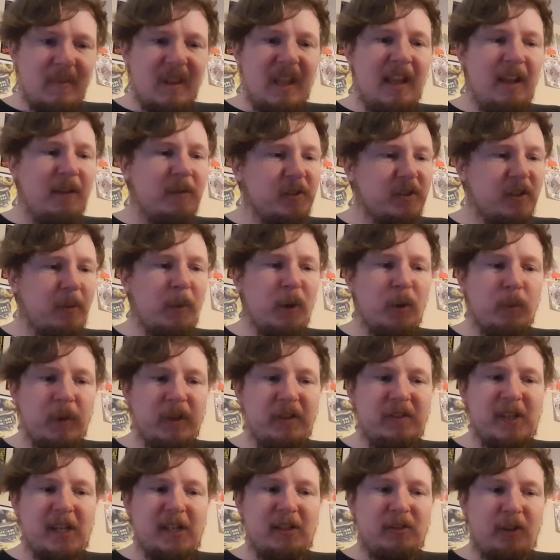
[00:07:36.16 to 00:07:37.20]
If someone
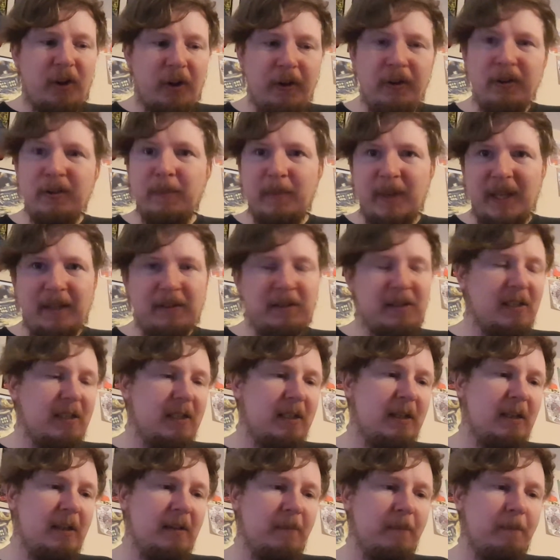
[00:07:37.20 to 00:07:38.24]
wins a tournament,
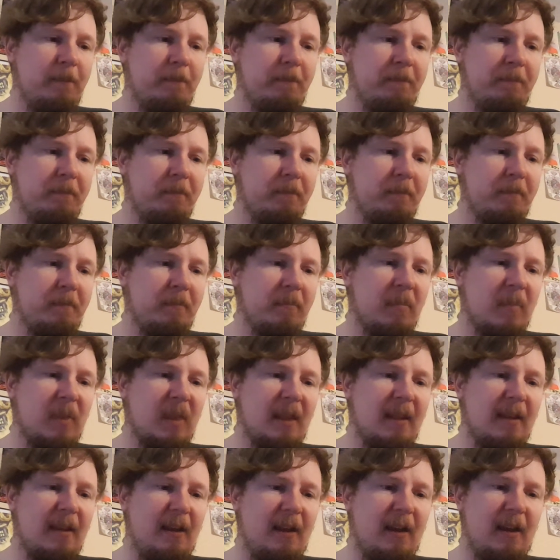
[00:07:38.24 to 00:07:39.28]

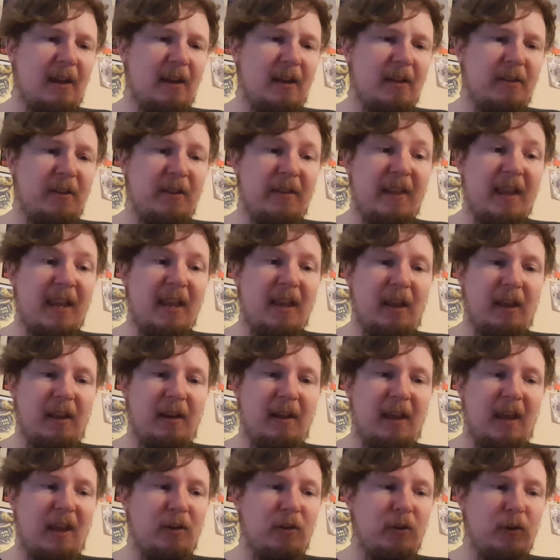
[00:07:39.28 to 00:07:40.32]
then they
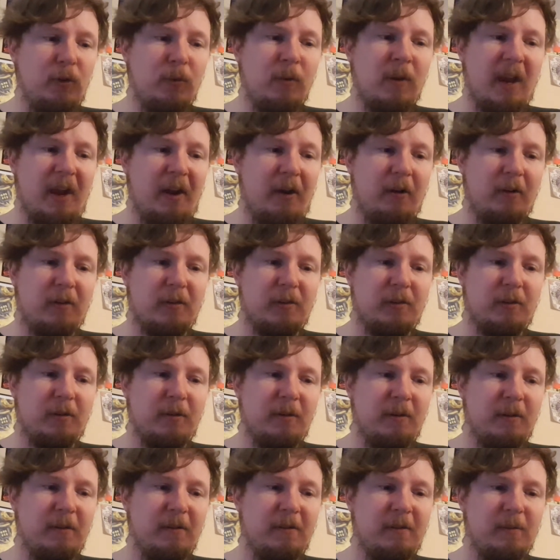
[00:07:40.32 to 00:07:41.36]
get a new
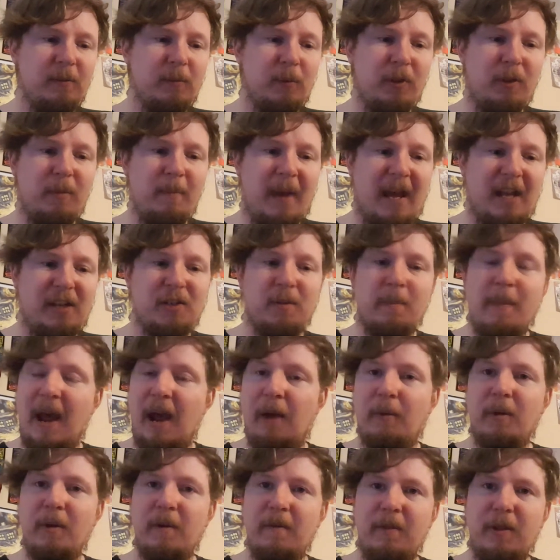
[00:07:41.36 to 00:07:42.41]
character with the magic
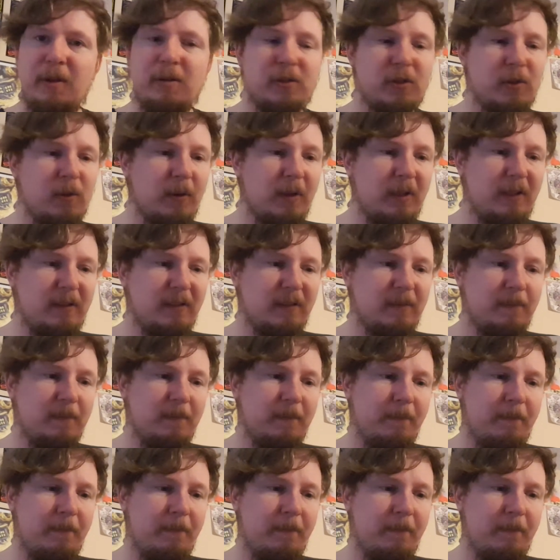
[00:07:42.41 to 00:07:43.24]
power of their choice.